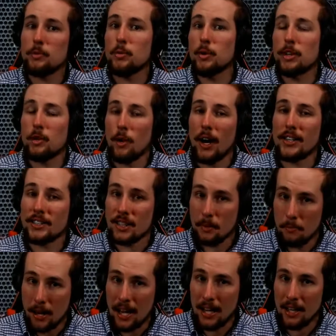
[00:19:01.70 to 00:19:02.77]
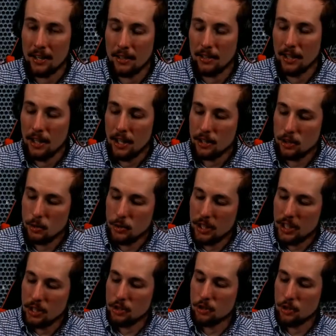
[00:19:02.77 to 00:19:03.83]
with Christ's command to
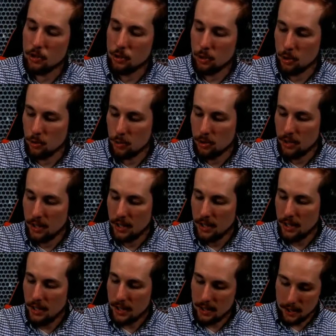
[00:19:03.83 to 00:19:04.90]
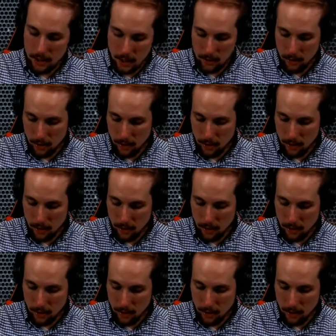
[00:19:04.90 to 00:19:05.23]
teach the truth in love.